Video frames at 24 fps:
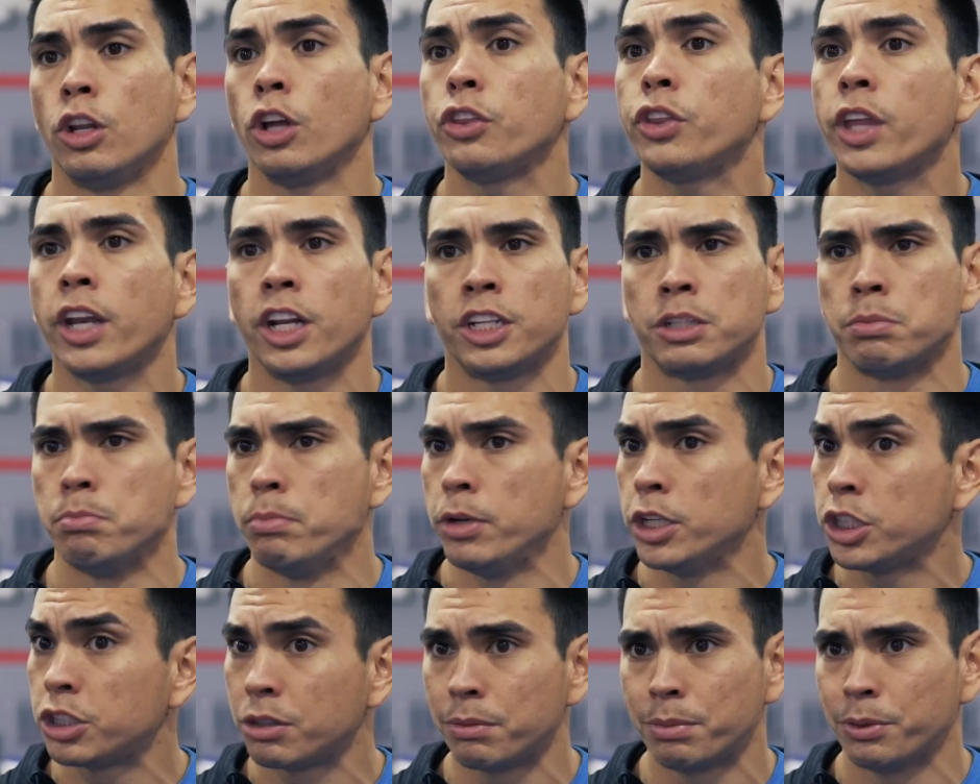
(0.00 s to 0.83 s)
Not that it's
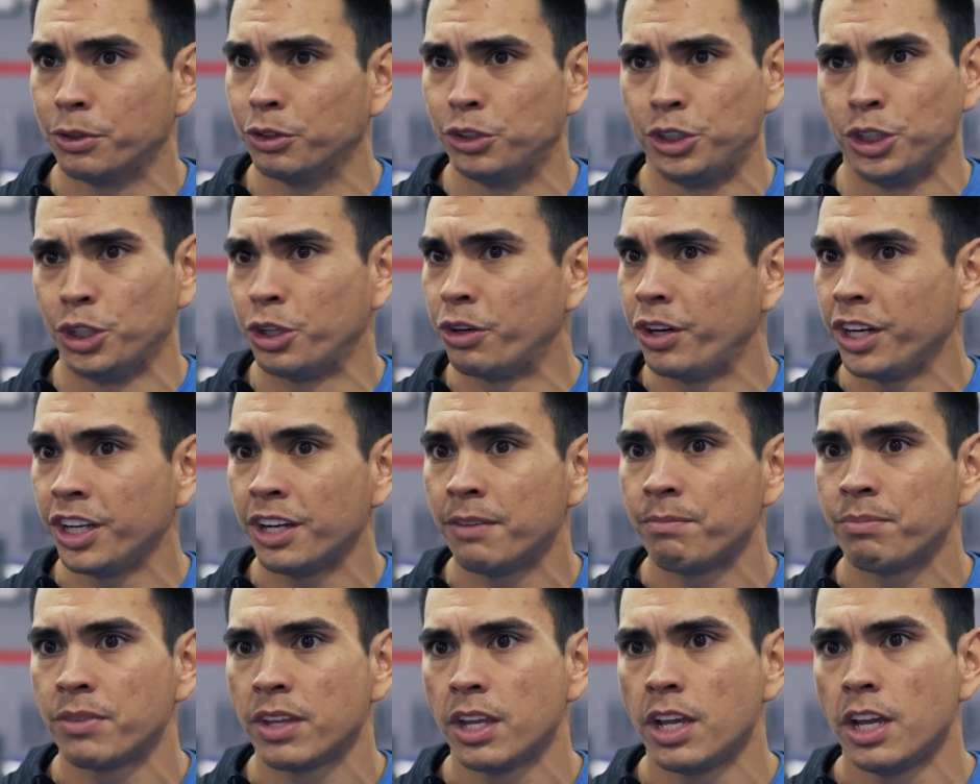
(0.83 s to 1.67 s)
miserable during
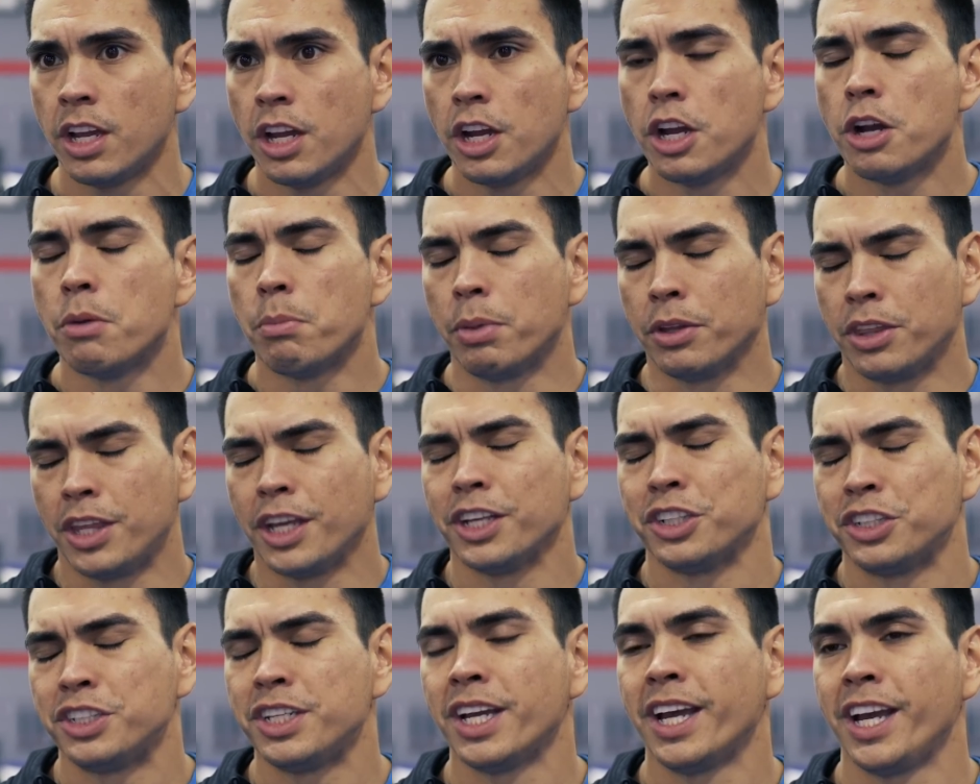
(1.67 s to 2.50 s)
it, but
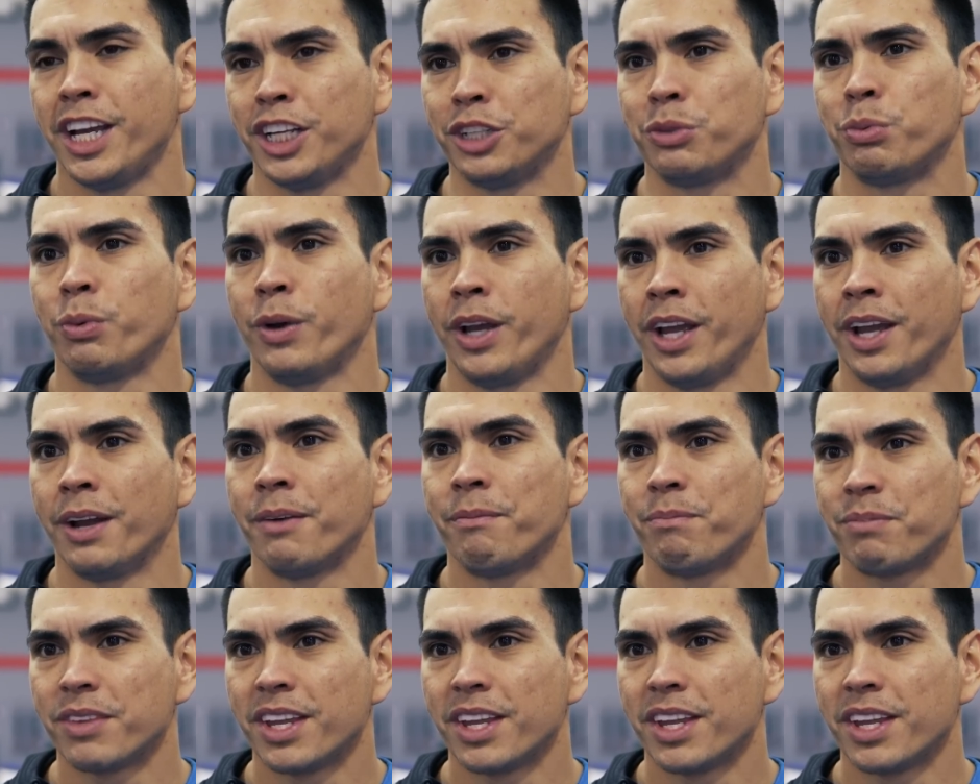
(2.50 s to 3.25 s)
there's days where